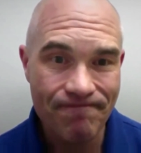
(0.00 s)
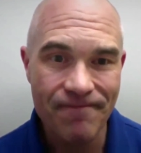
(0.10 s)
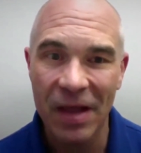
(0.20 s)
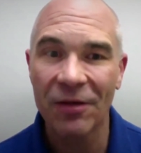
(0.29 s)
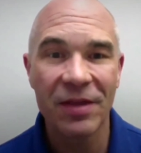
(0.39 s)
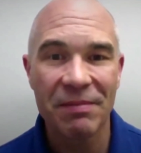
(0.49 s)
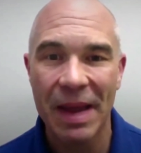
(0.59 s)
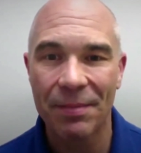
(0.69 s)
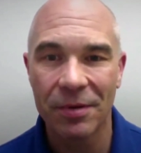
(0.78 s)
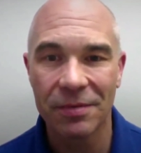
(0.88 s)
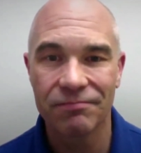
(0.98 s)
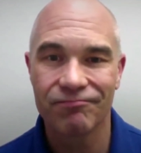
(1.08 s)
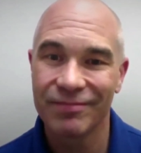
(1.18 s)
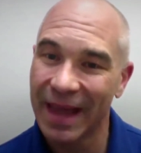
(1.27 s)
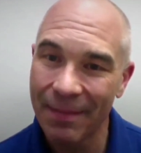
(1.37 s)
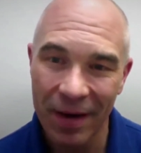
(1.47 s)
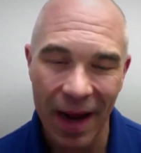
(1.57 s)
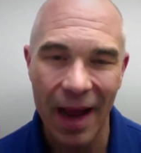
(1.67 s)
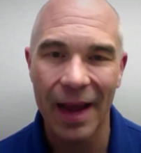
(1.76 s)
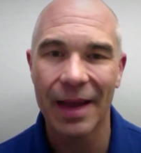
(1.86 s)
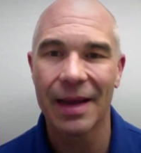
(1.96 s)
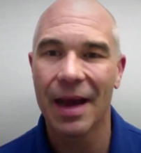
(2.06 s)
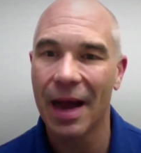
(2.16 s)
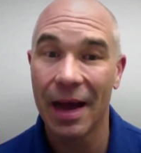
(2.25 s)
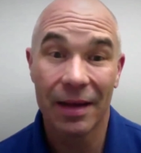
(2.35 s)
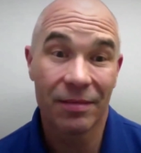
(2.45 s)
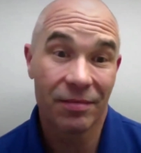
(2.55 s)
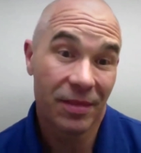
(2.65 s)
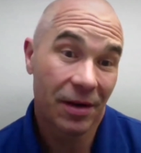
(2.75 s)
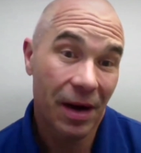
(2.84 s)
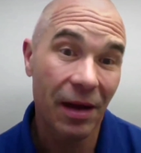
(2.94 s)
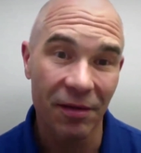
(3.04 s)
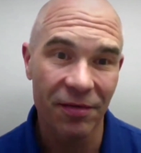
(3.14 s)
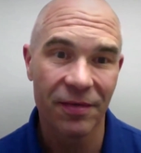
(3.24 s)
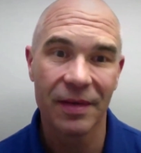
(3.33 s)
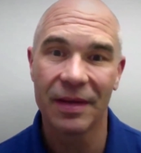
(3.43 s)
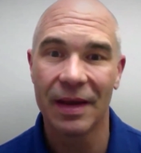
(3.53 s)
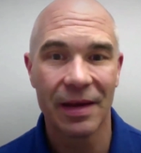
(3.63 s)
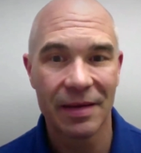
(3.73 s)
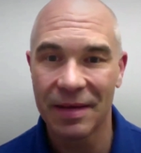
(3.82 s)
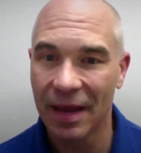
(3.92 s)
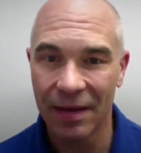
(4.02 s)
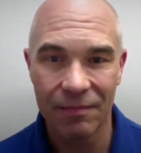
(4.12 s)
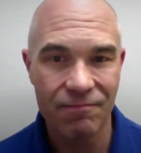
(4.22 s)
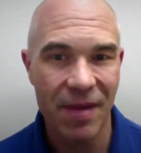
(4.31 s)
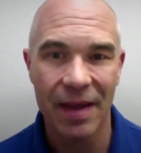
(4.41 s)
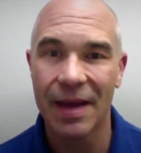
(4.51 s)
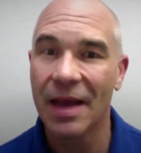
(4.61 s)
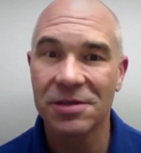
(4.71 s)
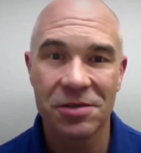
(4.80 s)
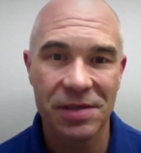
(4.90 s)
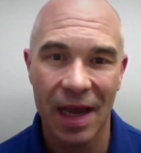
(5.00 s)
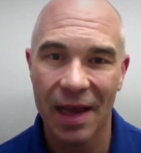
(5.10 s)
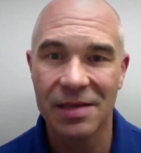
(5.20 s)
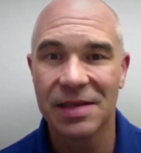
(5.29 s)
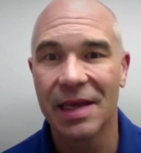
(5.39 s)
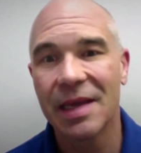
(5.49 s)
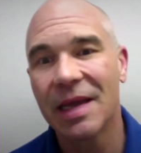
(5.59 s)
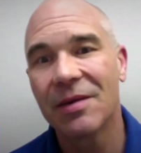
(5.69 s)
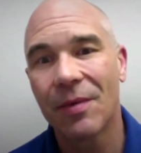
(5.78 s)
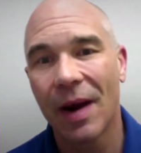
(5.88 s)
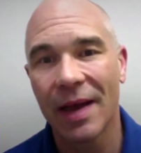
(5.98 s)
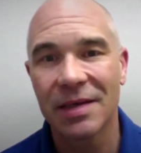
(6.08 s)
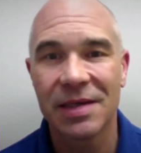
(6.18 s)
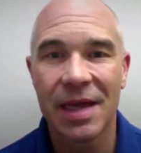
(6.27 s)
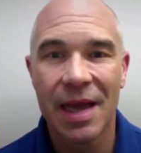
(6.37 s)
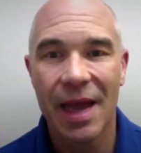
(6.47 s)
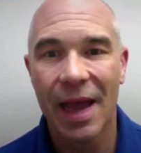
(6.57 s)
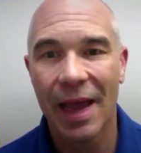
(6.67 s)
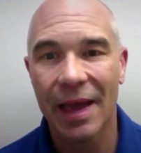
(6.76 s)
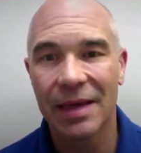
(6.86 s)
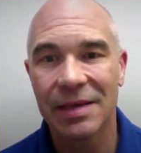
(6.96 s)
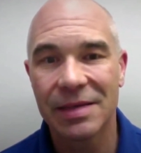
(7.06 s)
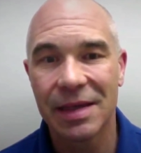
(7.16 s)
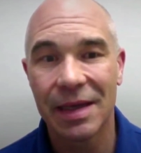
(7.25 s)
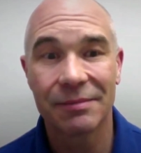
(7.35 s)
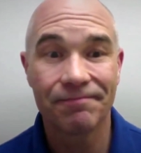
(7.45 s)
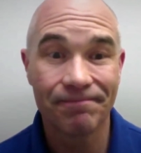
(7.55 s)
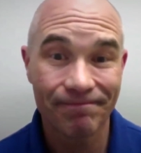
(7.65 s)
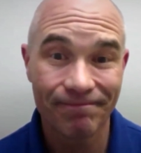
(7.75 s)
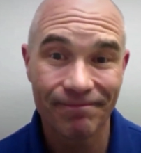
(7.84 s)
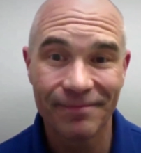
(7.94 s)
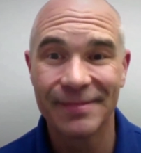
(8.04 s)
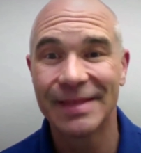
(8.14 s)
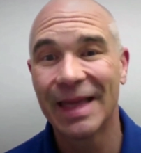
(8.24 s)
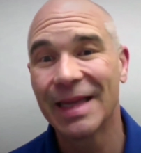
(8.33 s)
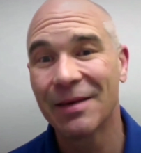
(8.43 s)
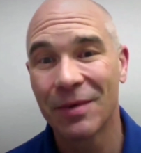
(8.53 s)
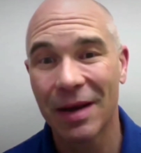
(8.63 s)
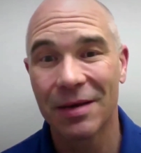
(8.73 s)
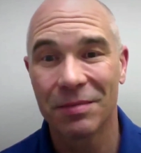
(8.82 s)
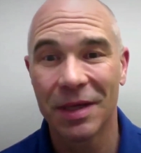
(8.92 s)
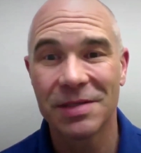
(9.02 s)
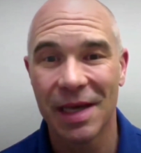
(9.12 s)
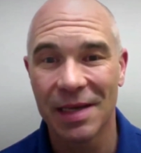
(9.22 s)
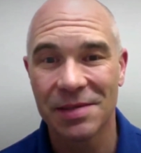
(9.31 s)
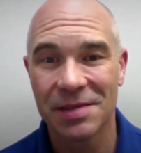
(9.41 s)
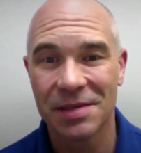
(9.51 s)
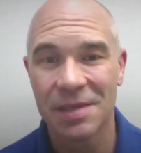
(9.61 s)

healthy people keep an eye on their health. They exercise, they eat right, and they get regular blood tests.